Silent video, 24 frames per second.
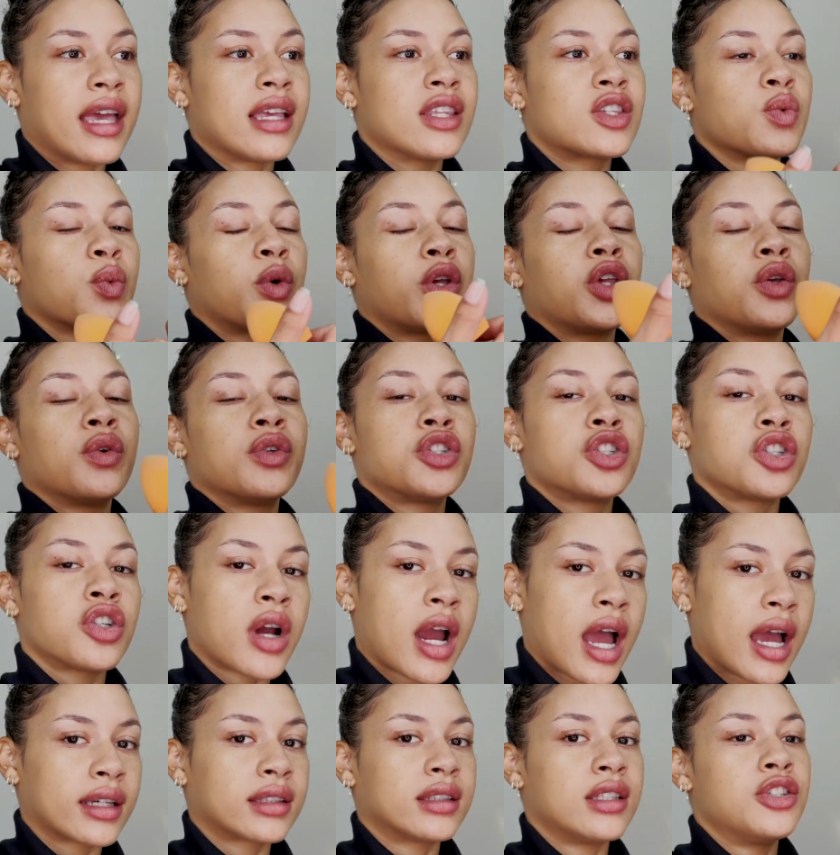It's what you
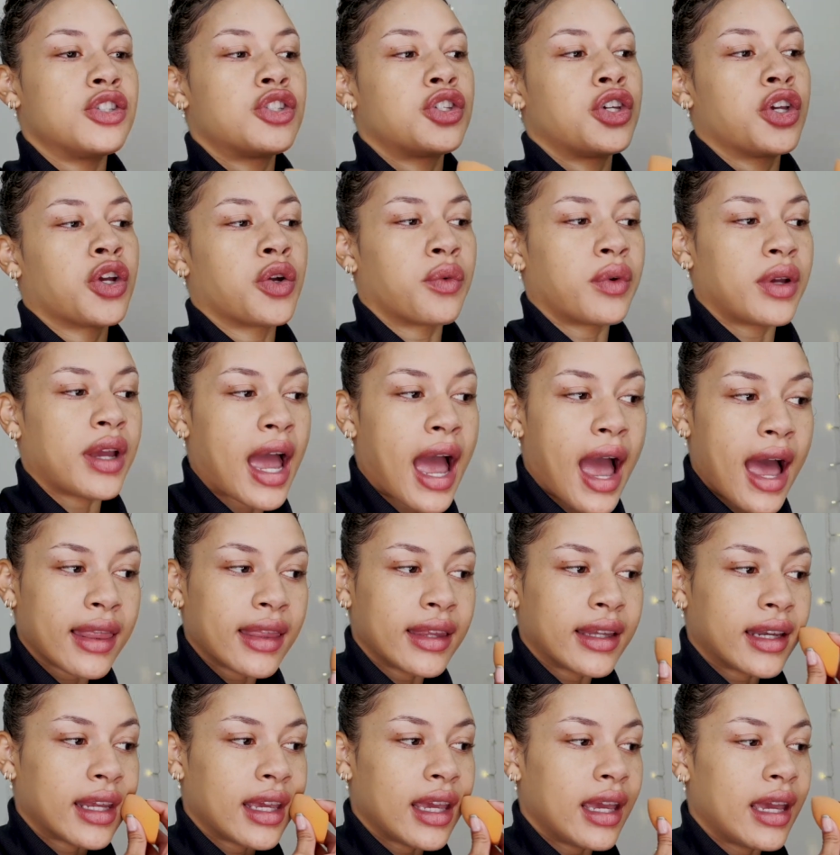attract into your
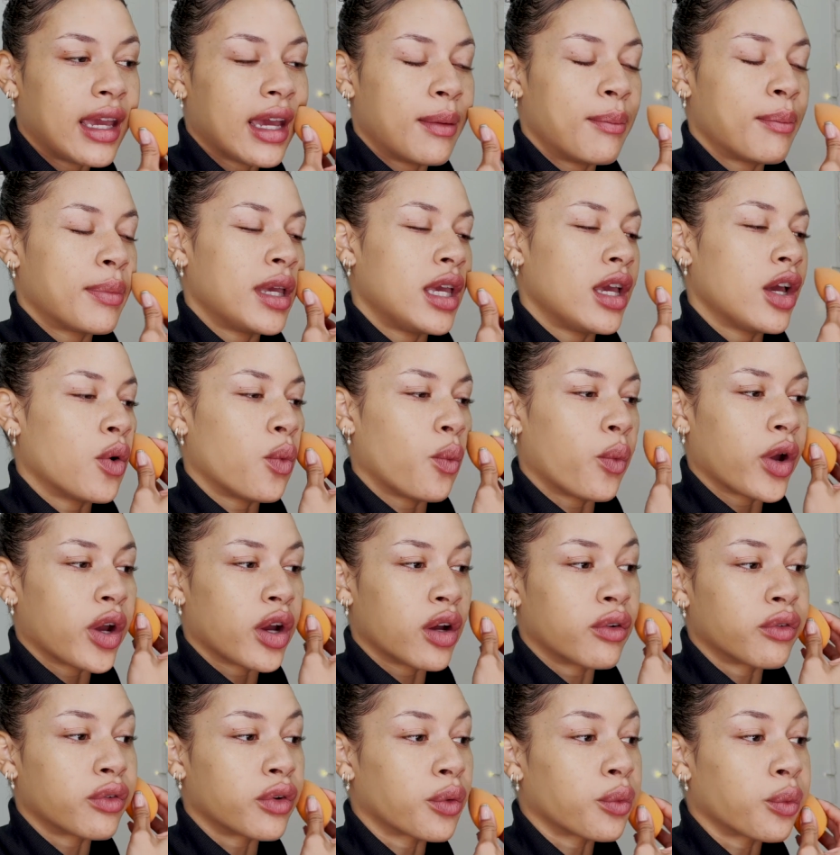reality, and being aware
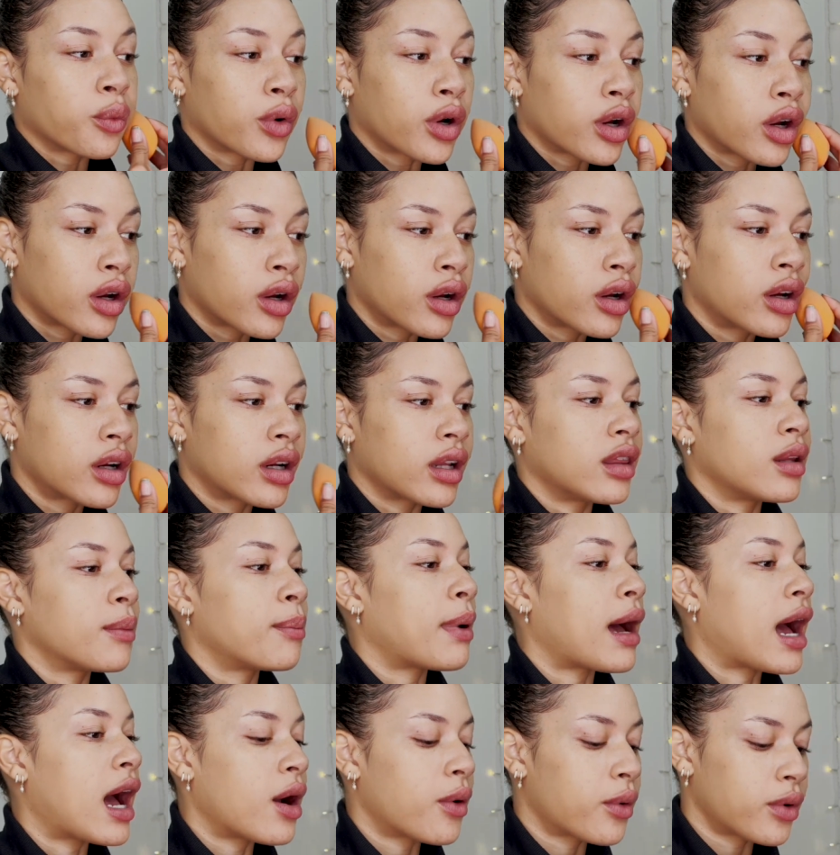of your word and the
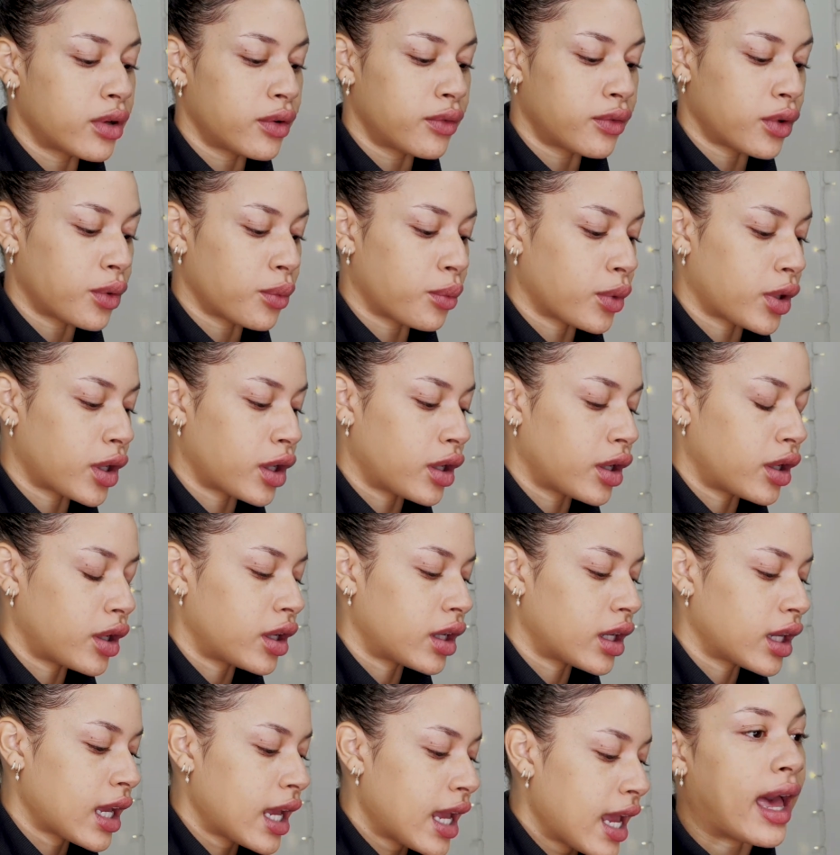power of your word.